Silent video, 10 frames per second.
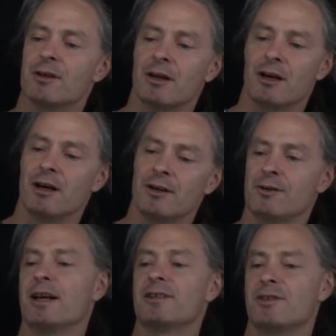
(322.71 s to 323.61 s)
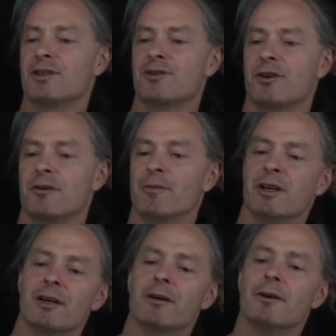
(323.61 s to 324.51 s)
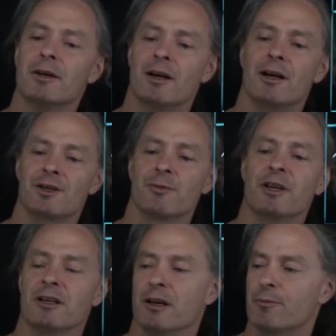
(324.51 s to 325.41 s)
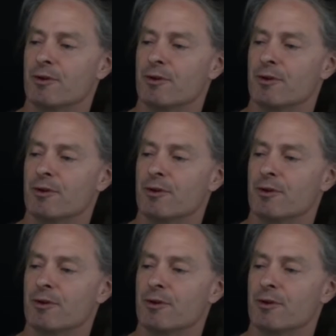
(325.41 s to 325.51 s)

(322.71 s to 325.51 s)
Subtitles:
That's this term here. So we end up with